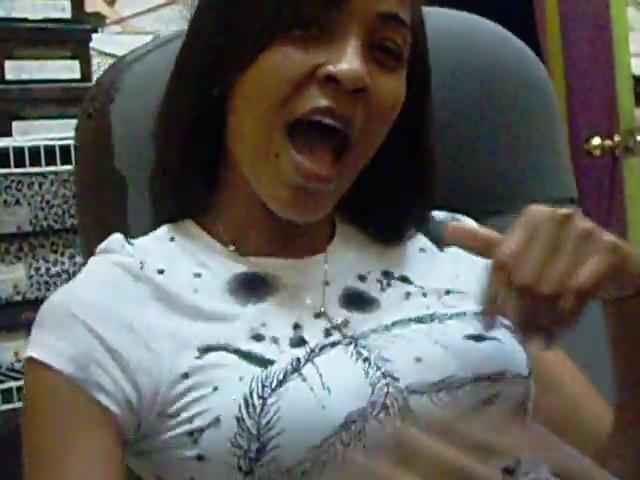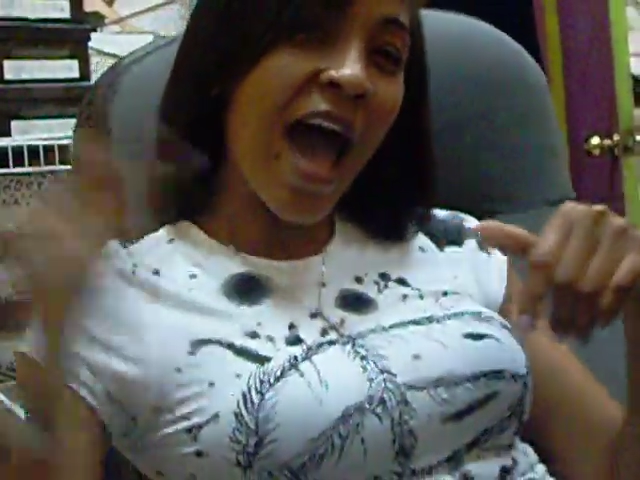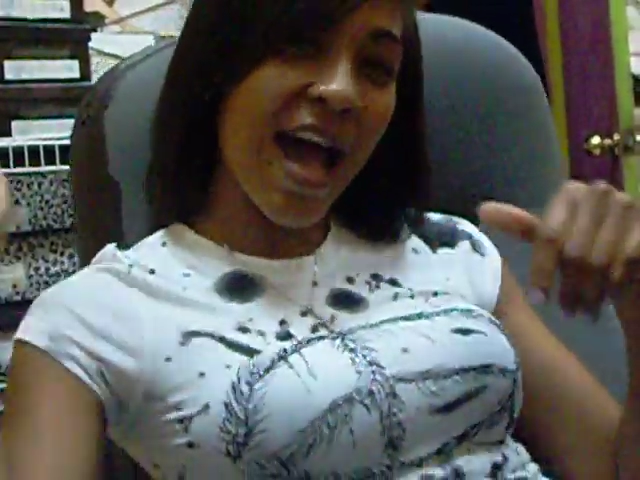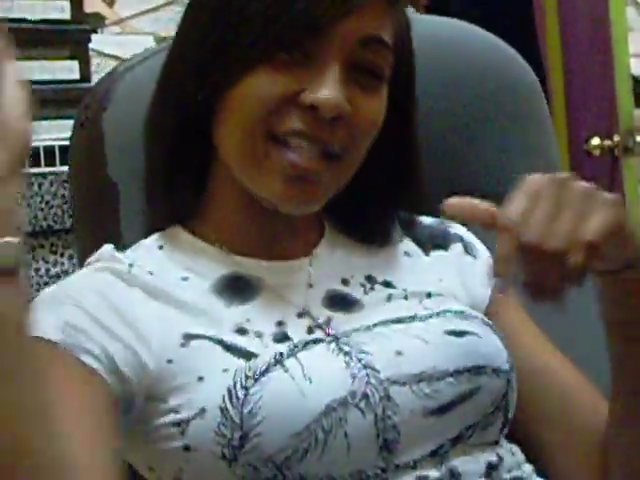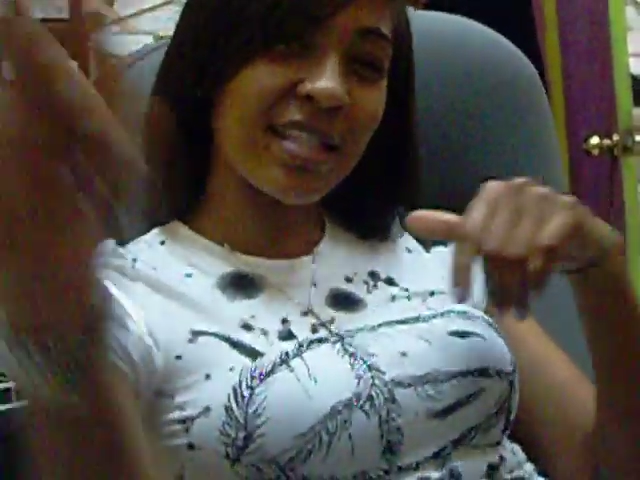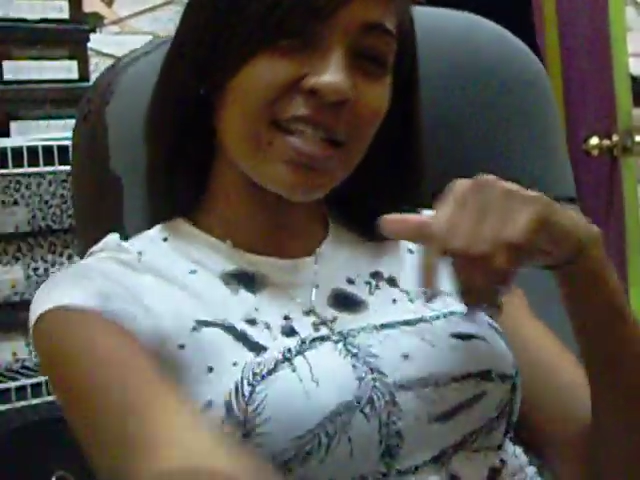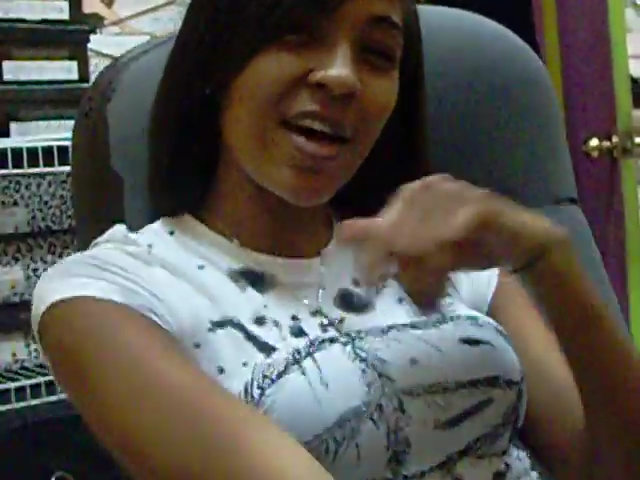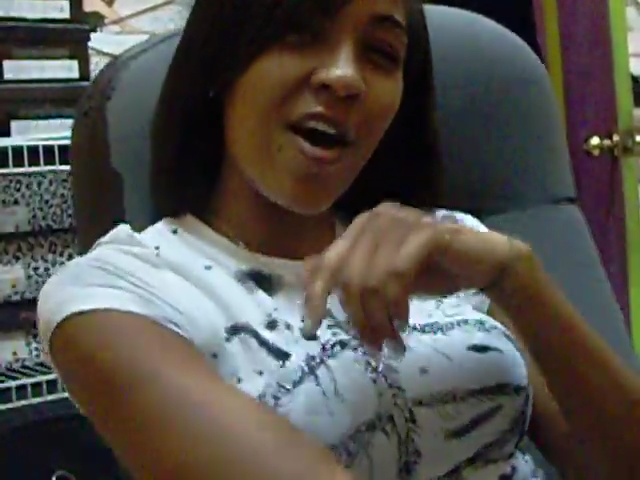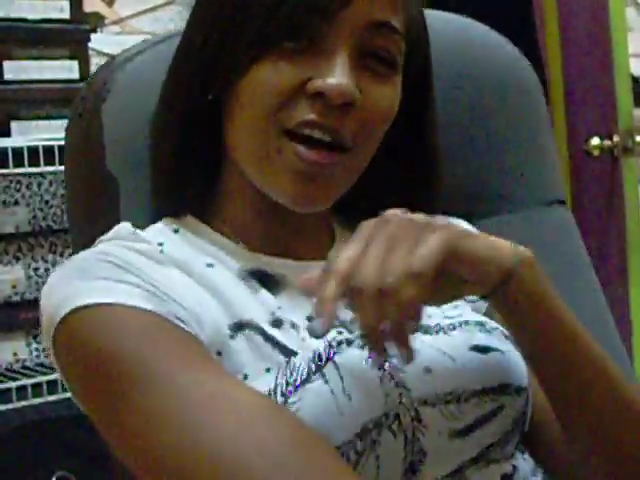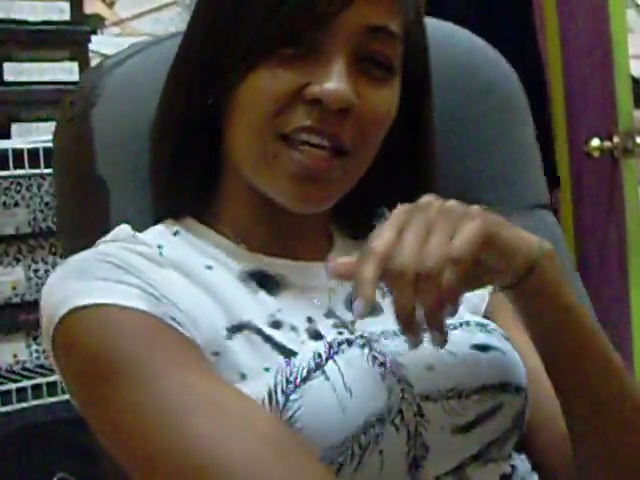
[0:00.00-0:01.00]
And
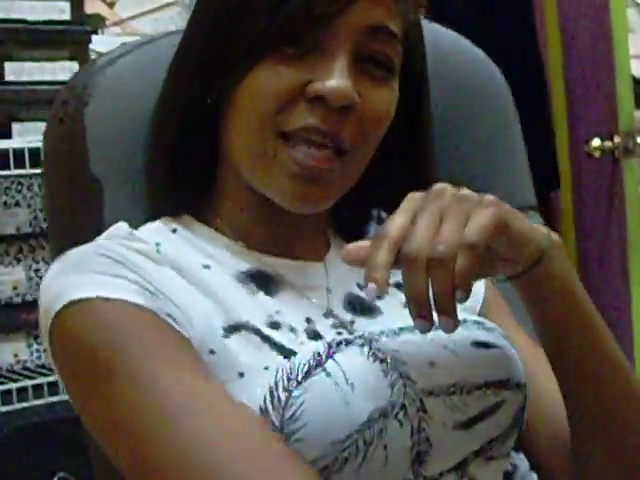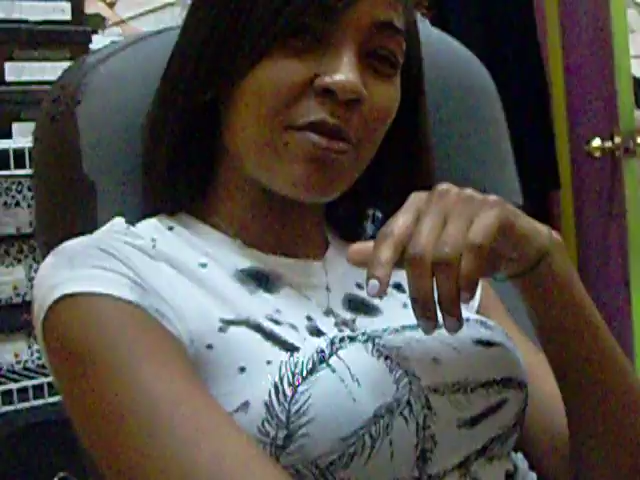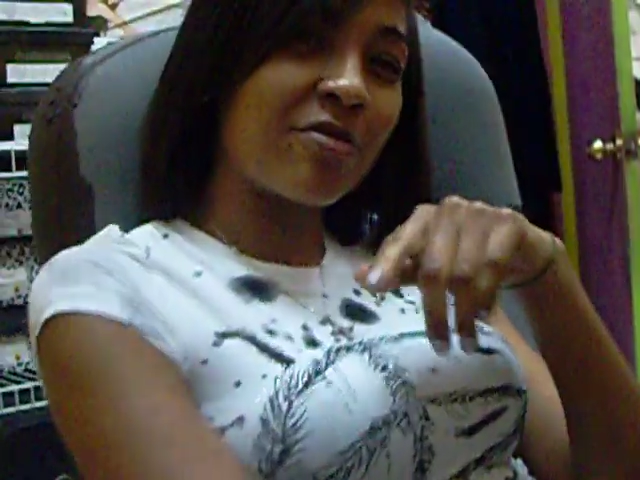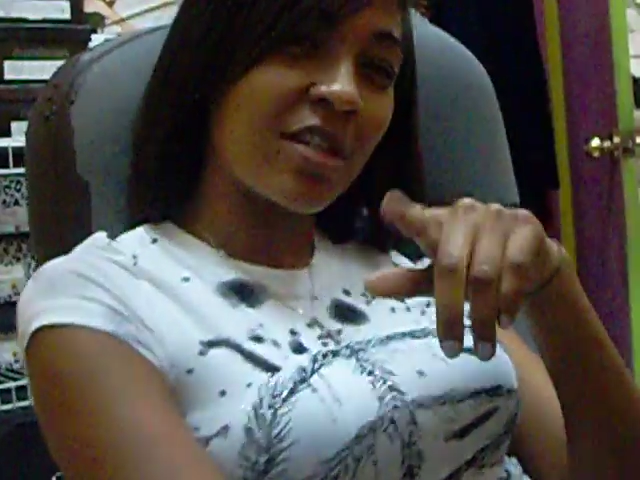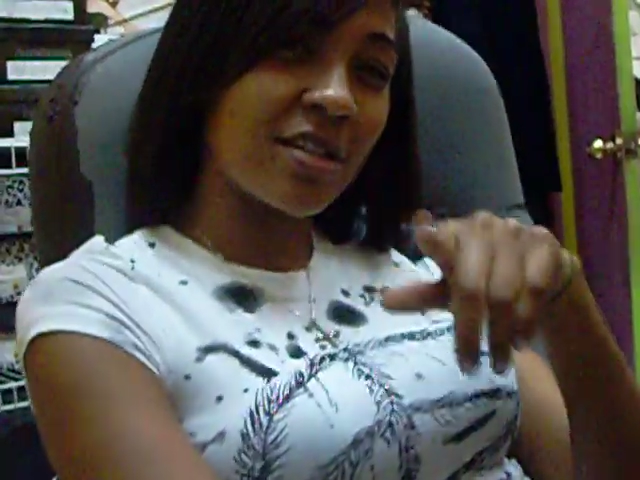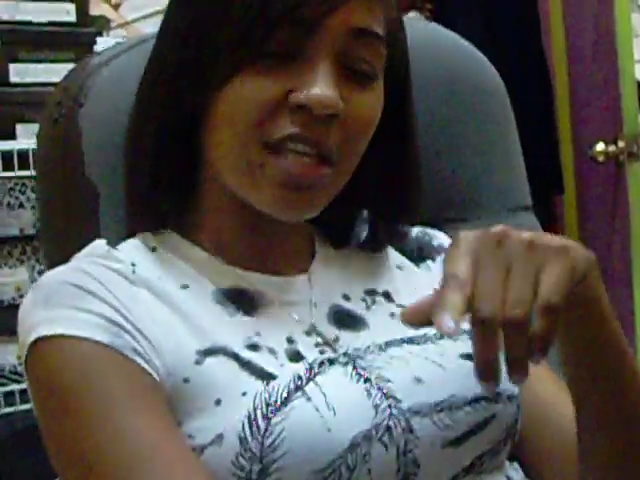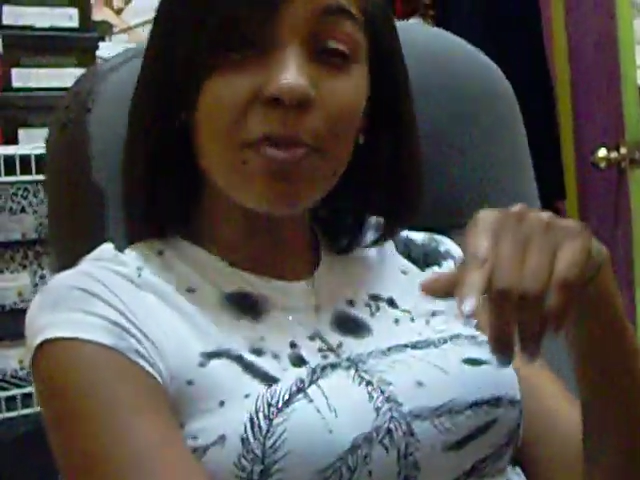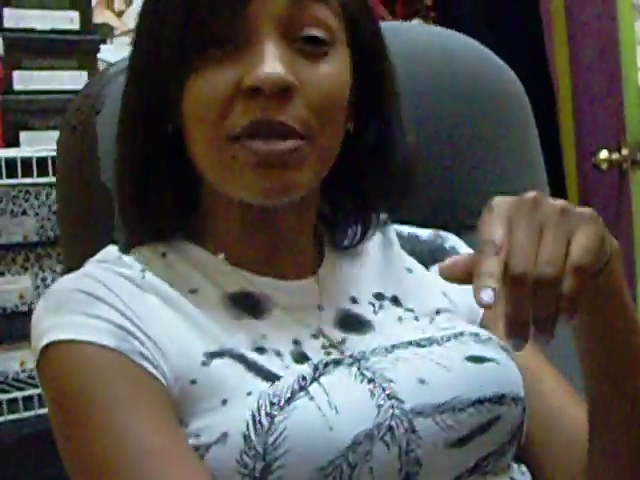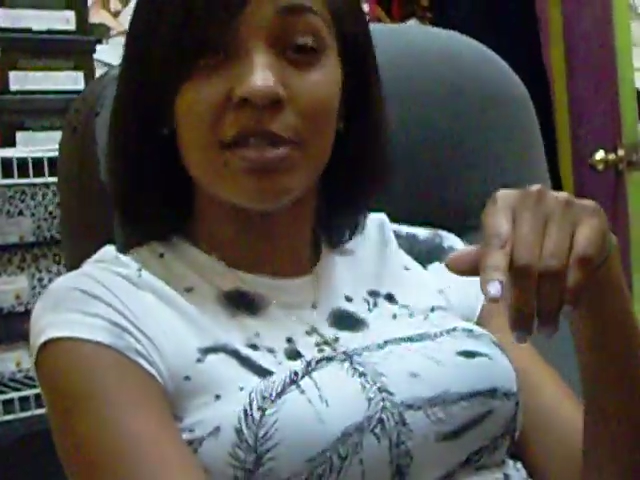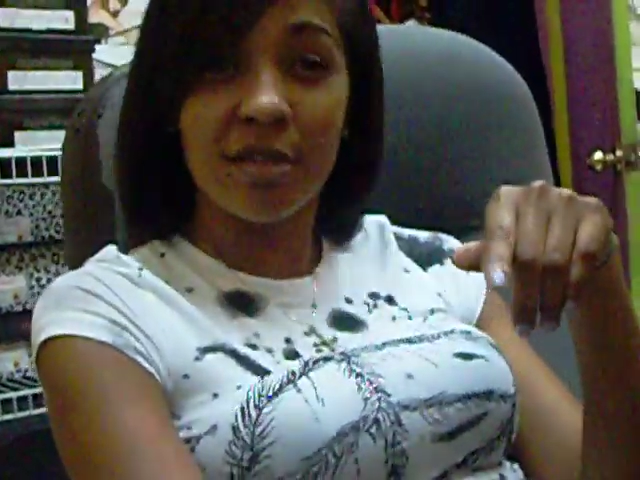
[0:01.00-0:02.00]
so, keep it real, Let's
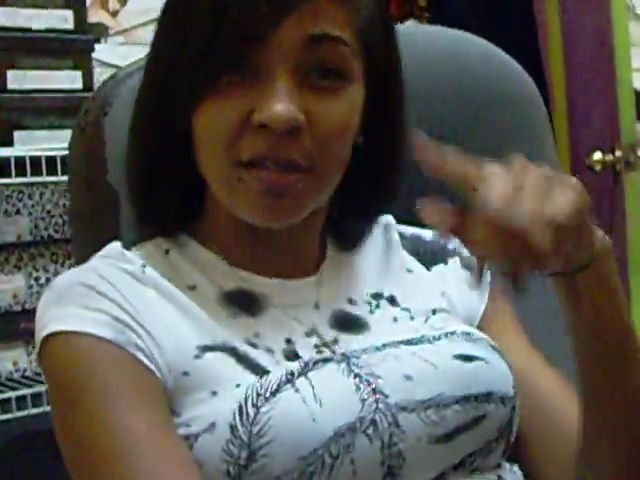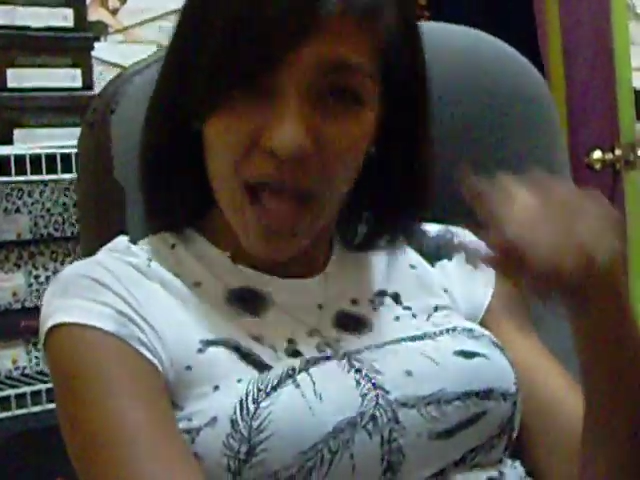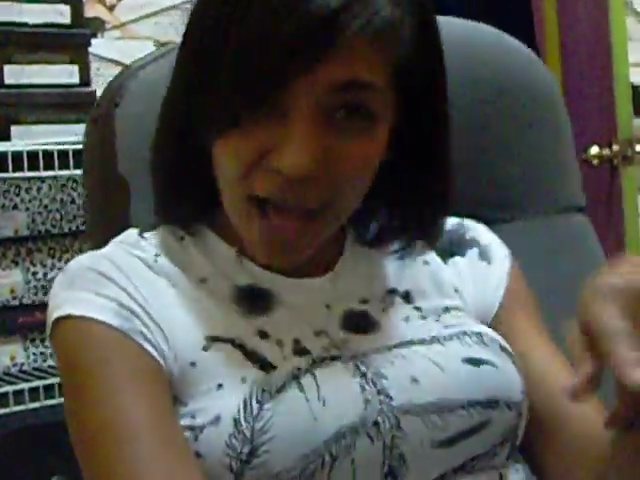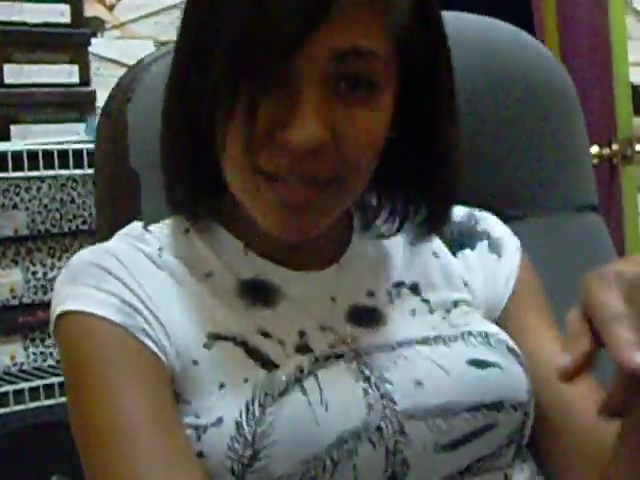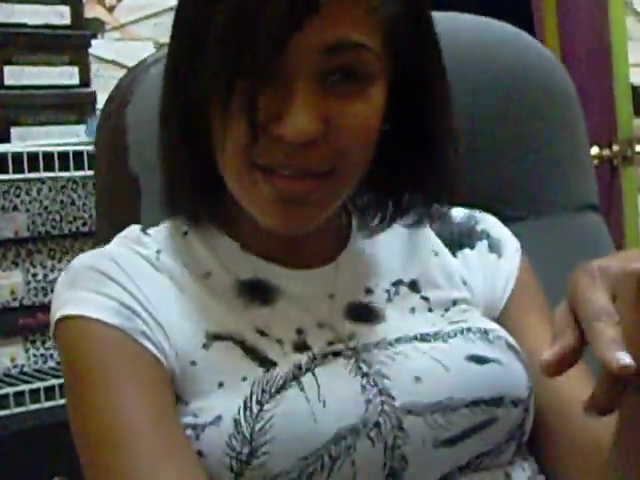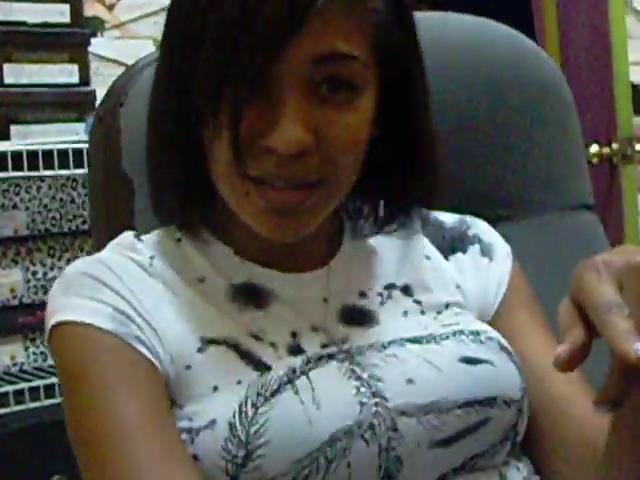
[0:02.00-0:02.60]
keep it locked,